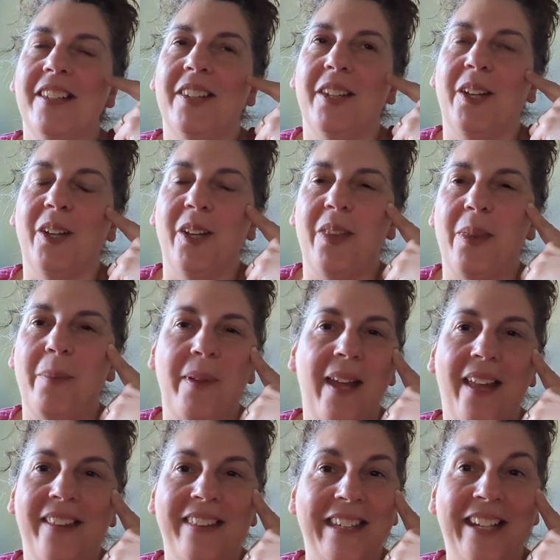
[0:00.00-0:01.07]
the good, the
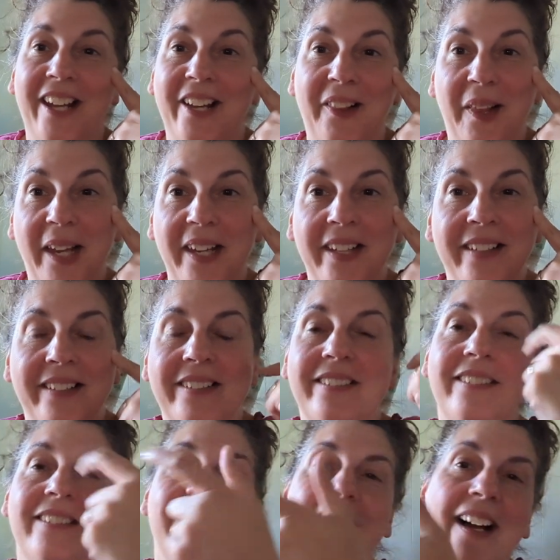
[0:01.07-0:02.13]
bad, and the ugly
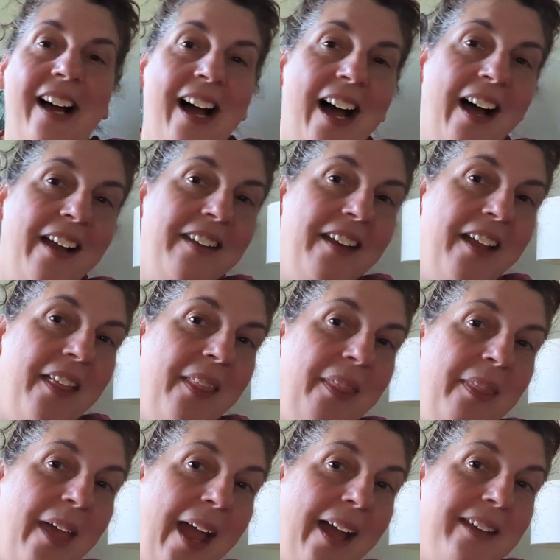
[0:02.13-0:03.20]
on
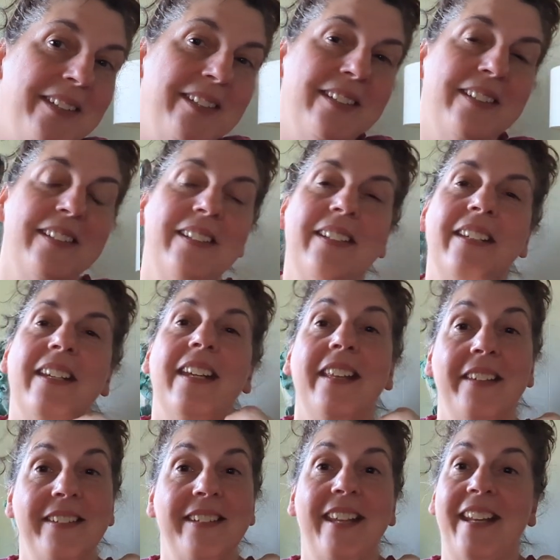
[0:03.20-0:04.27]
that
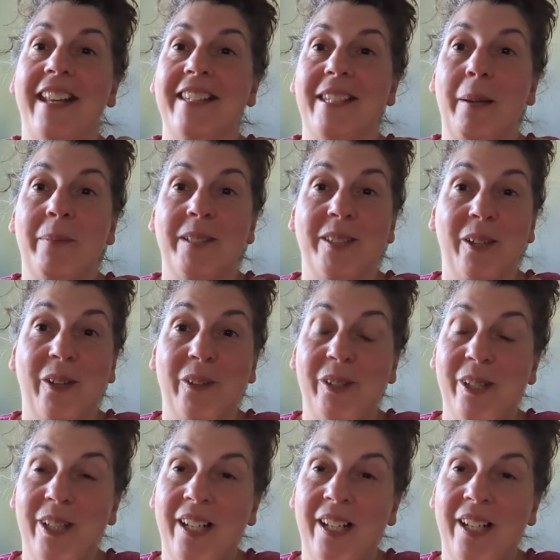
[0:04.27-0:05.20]
in today's episode.